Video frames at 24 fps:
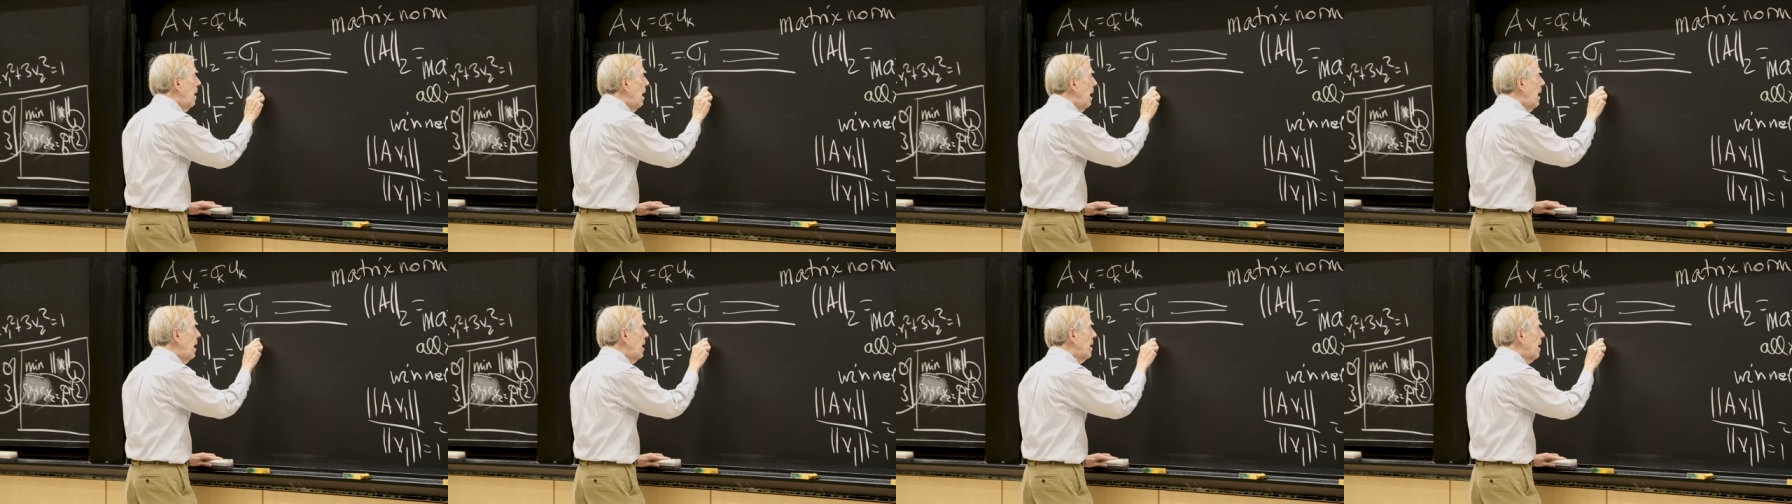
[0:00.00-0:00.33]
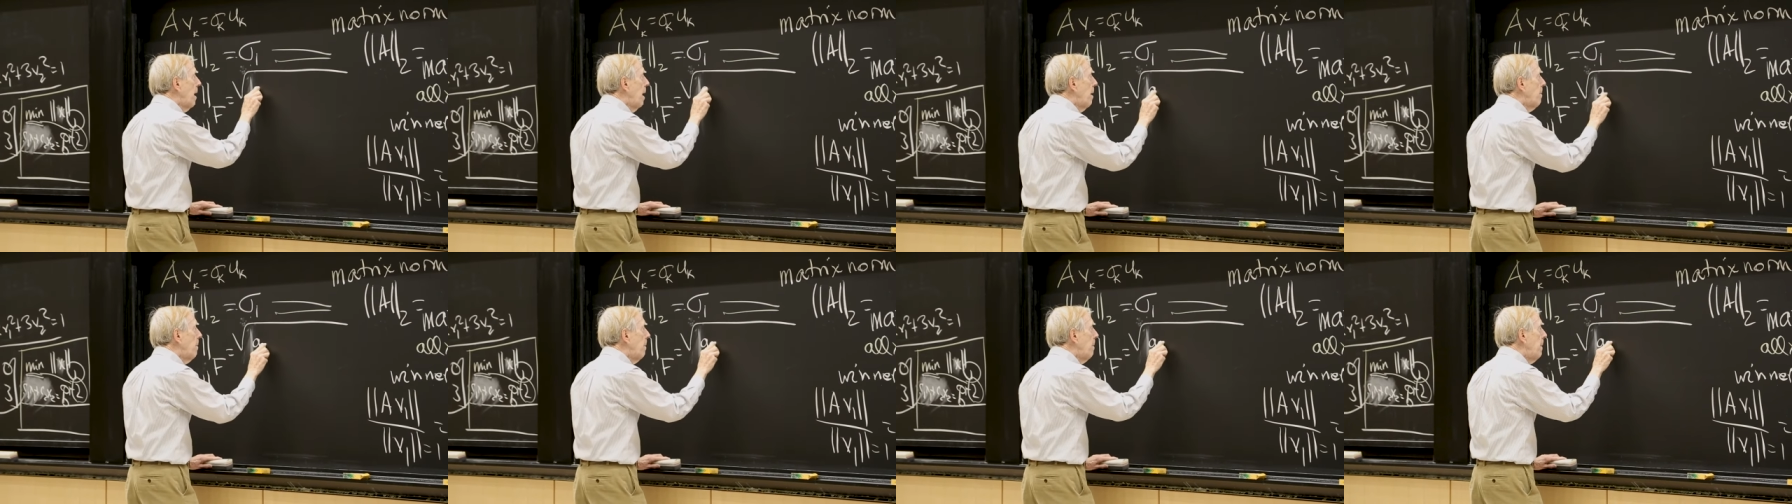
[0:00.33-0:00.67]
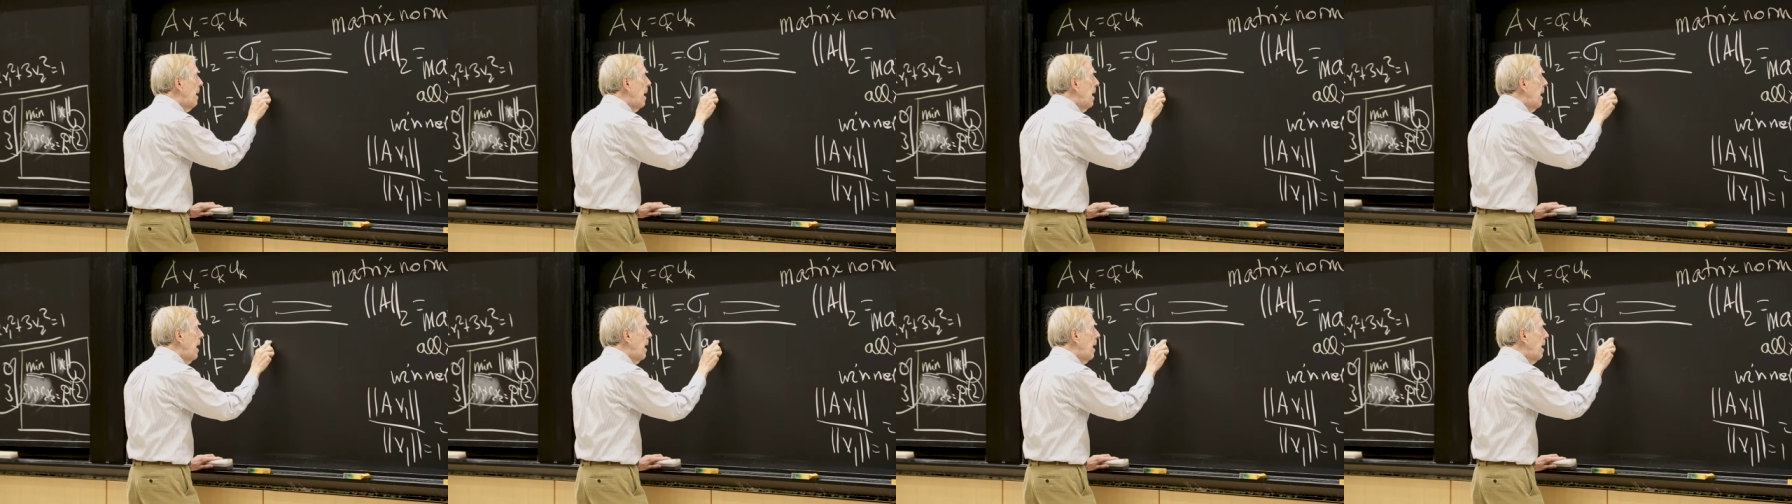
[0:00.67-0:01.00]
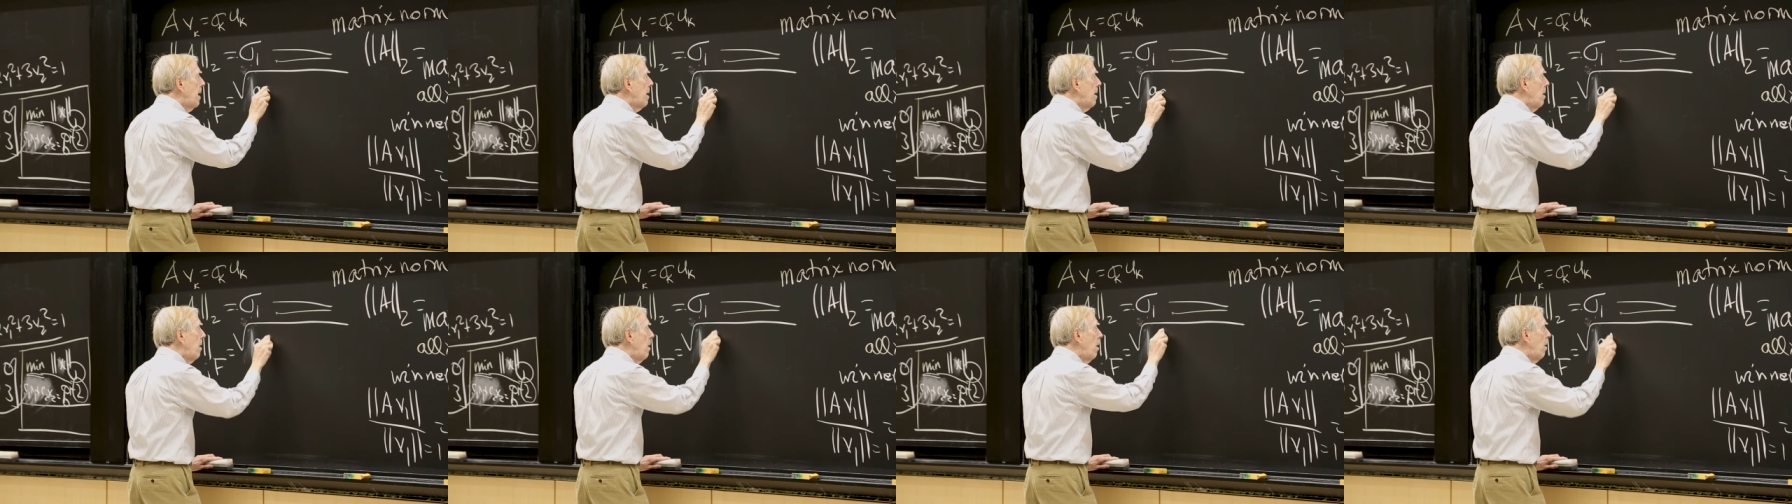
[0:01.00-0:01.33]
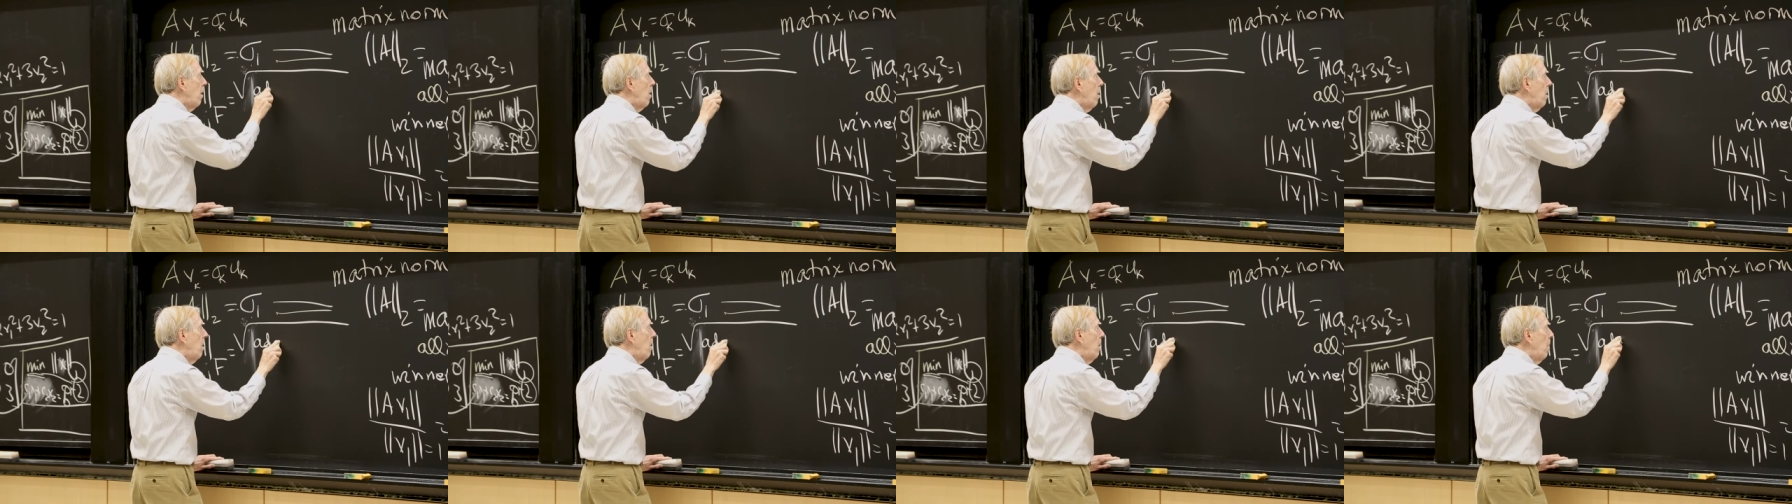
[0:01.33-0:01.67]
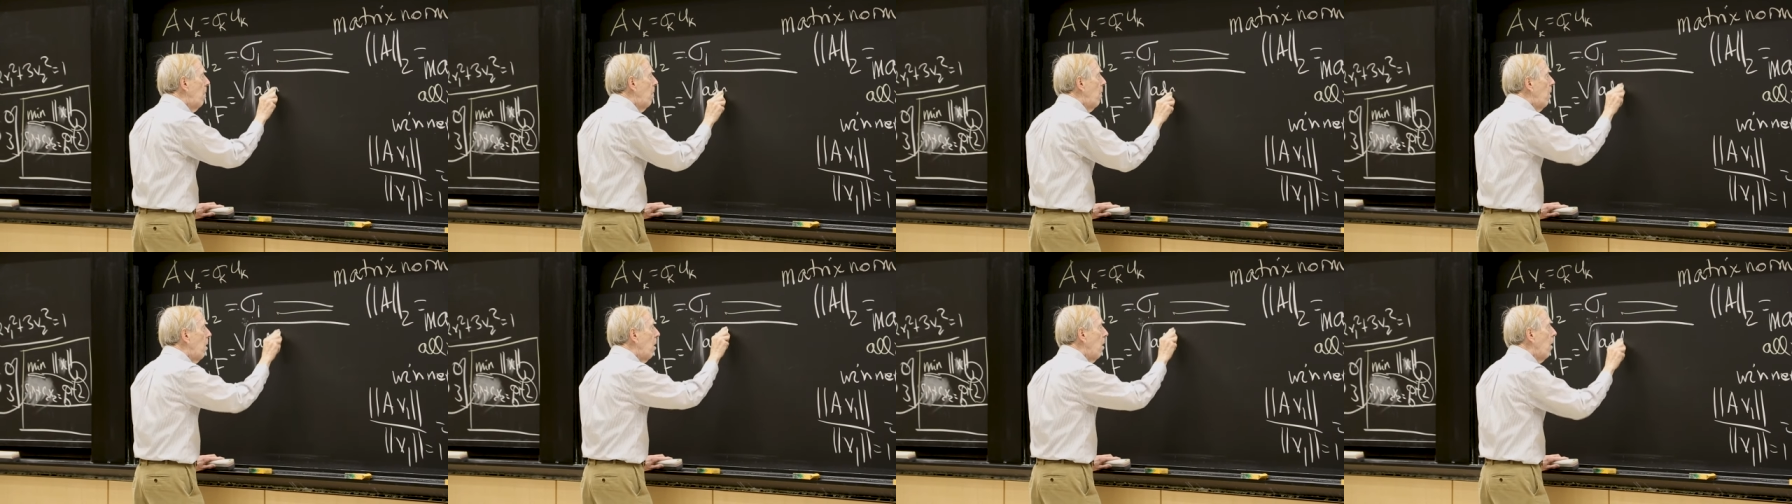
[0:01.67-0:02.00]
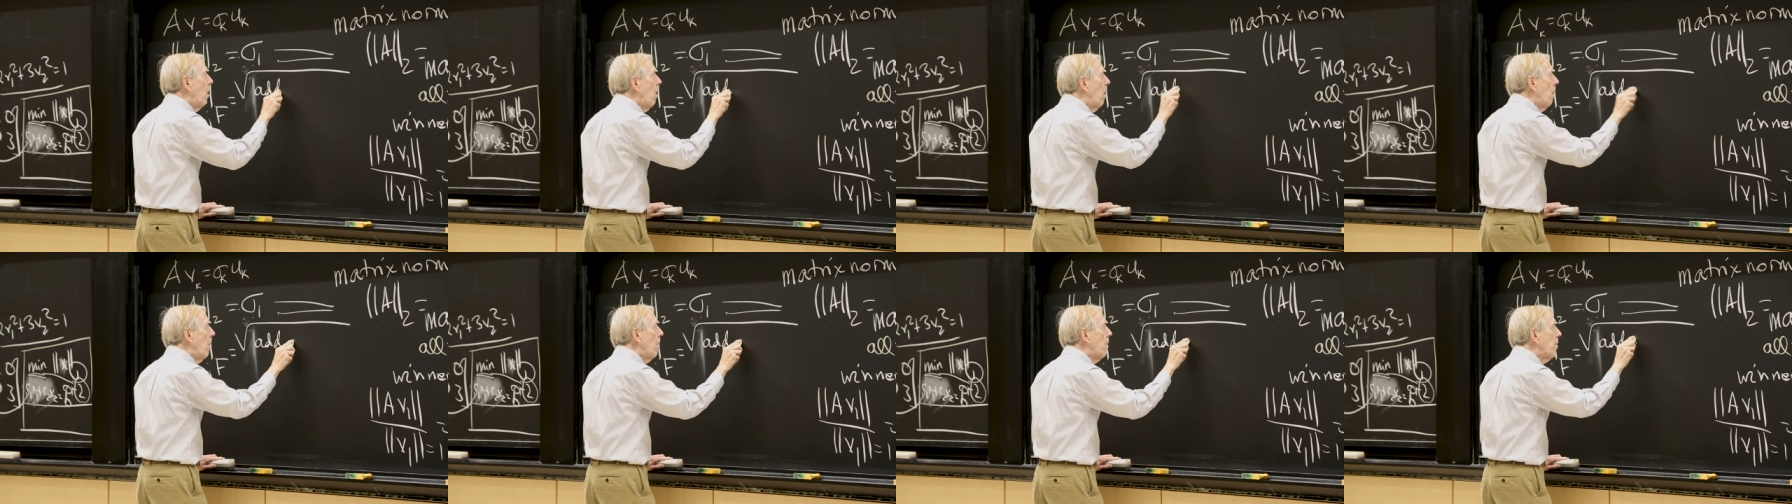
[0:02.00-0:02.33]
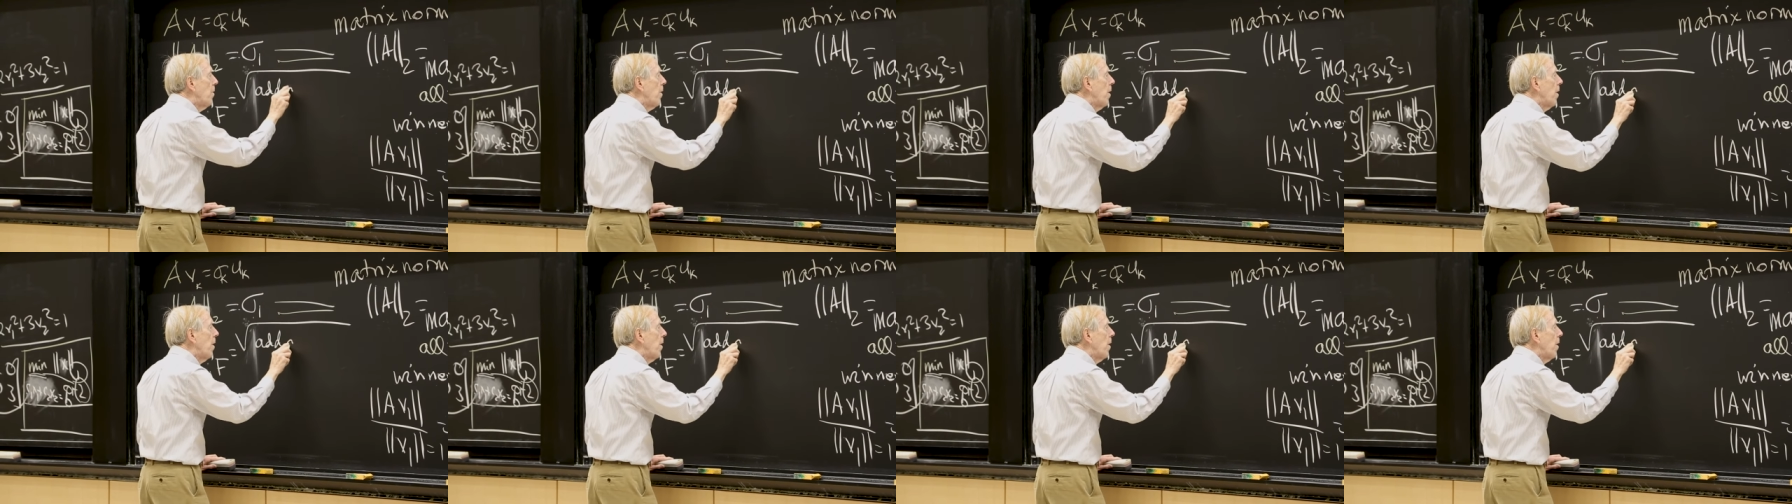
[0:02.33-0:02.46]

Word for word: add up, add, all